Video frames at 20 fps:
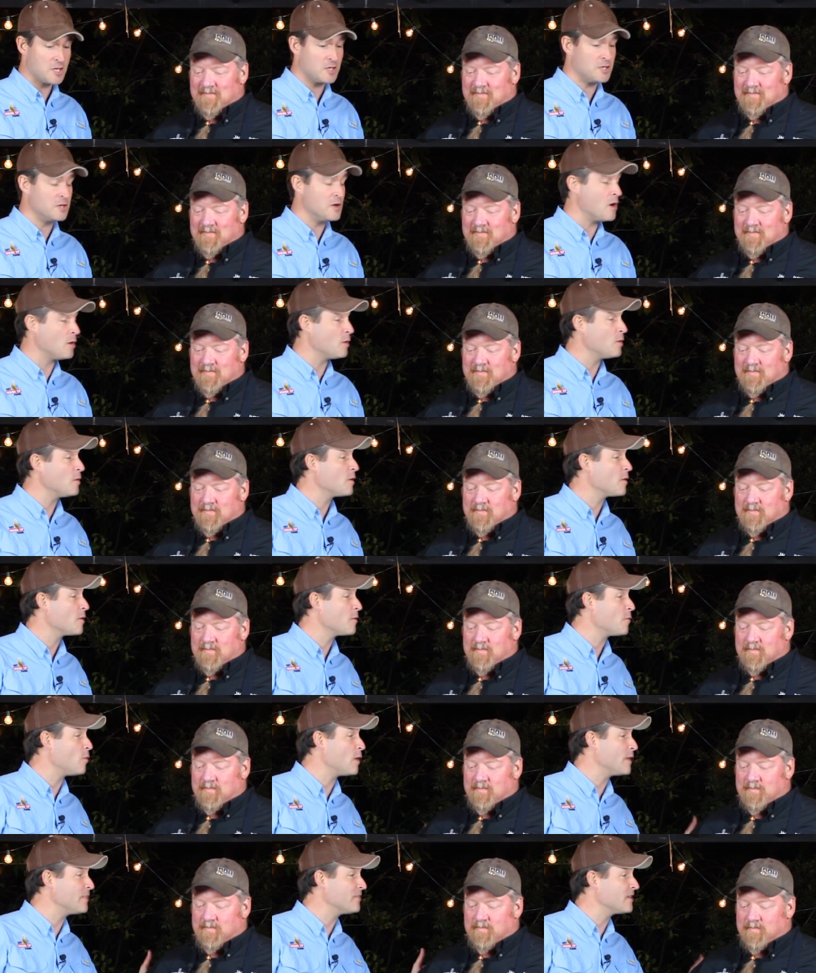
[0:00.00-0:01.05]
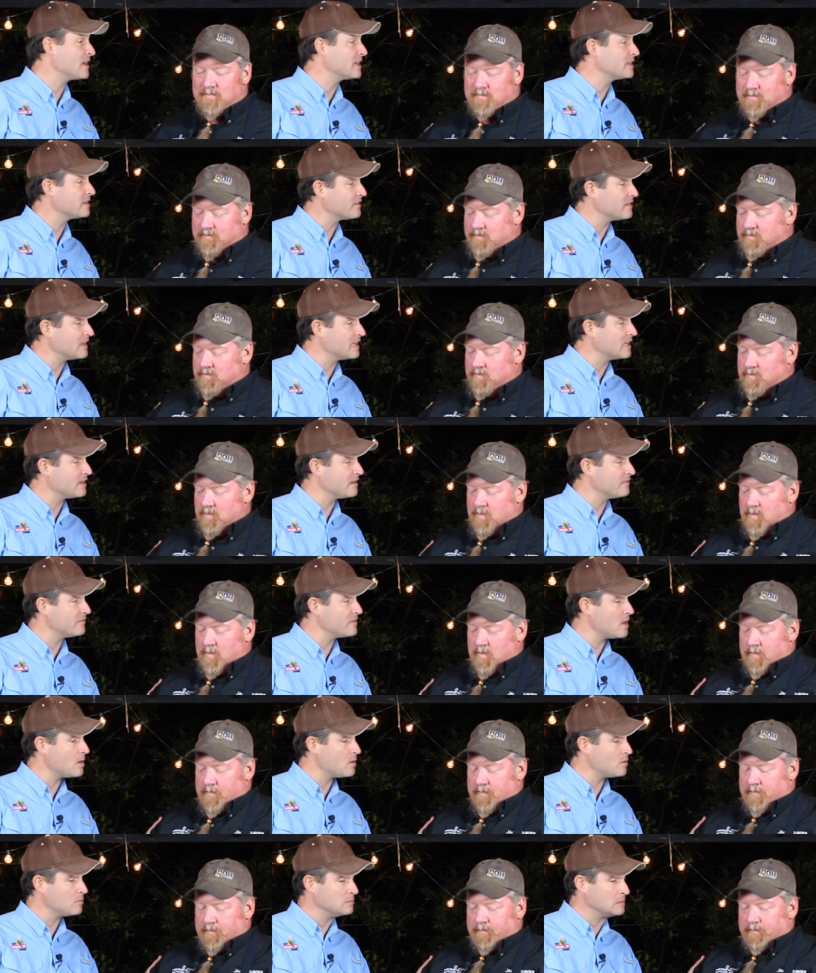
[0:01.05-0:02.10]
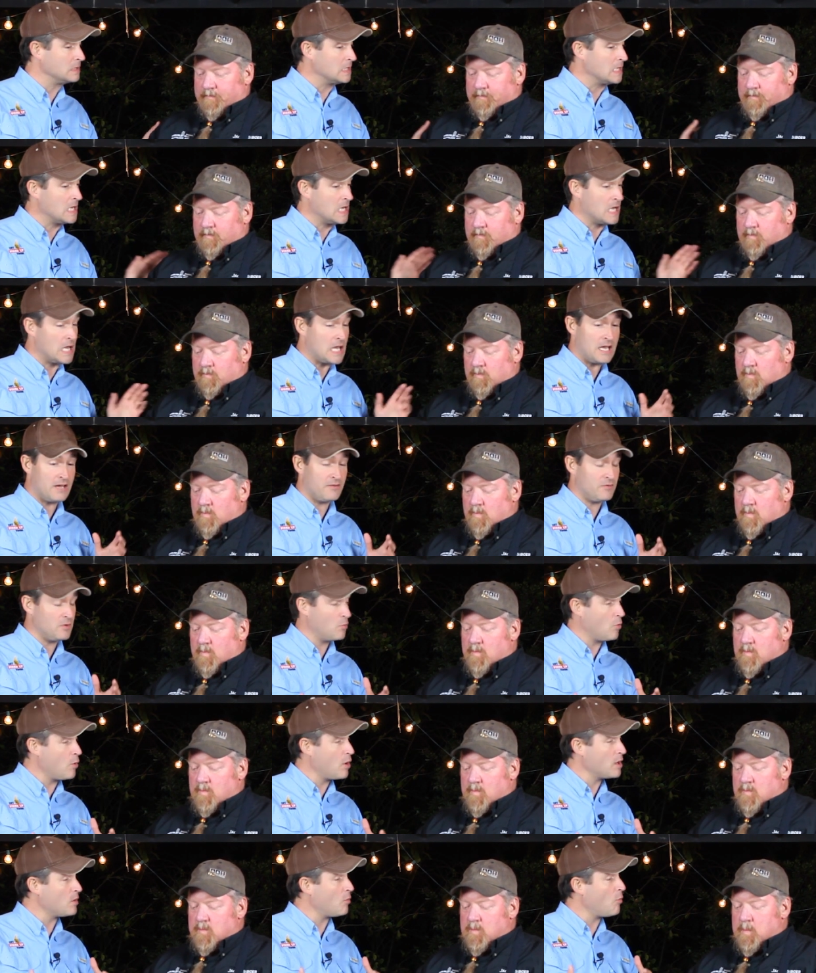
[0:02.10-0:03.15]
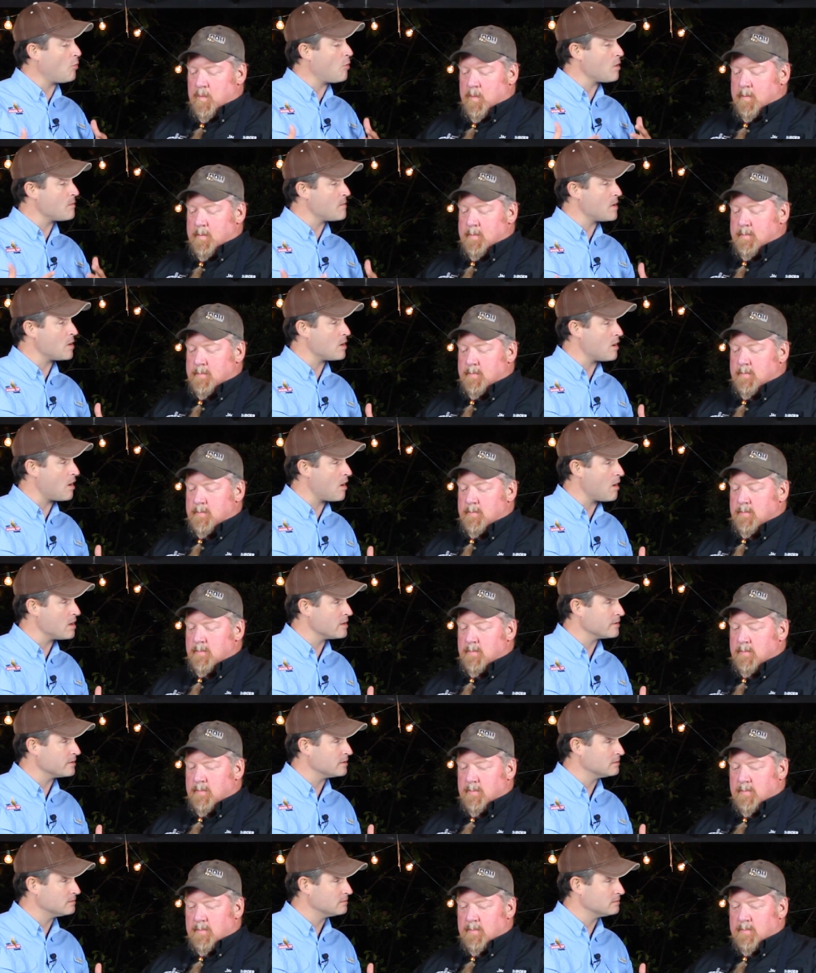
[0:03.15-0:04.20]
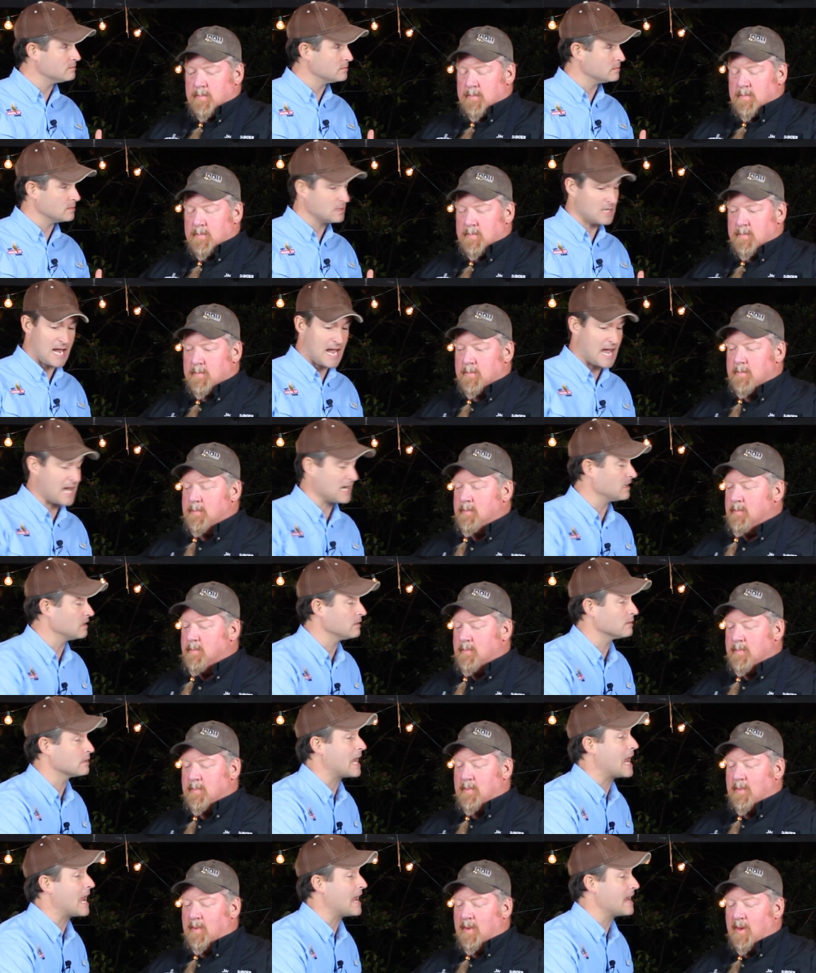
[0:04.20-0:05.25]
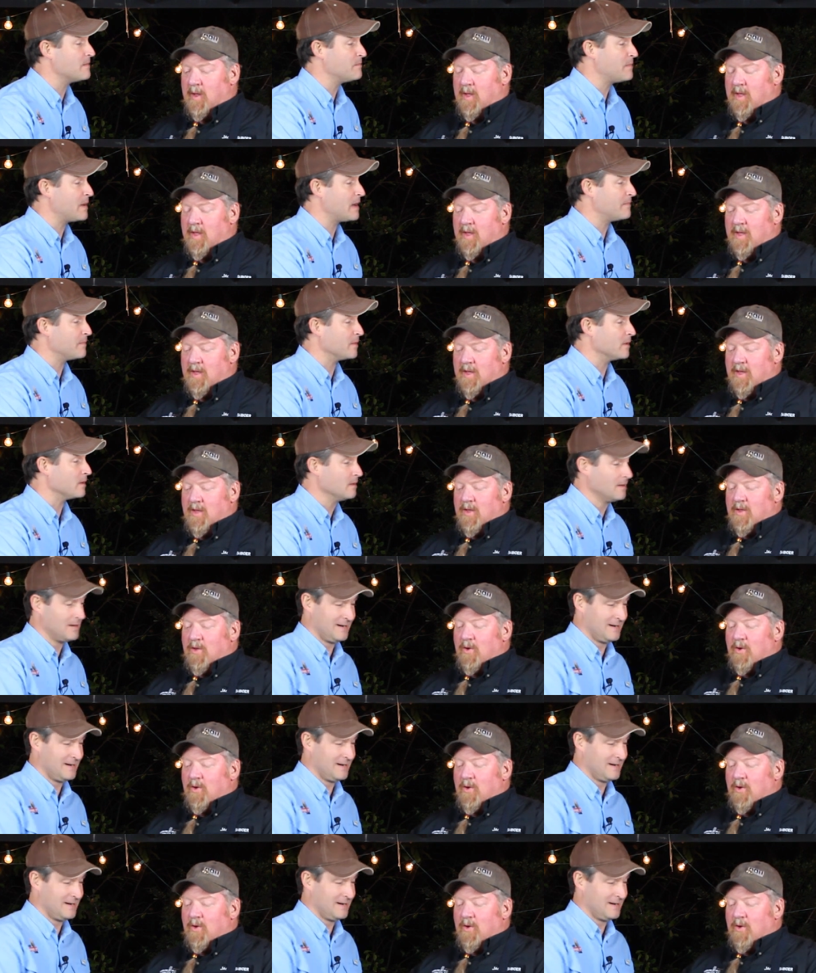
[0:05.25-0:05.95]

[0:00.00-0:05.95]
Speaker 1: You know, one thing to think of though, if you want to warm her heart, add a little cayenne pepper.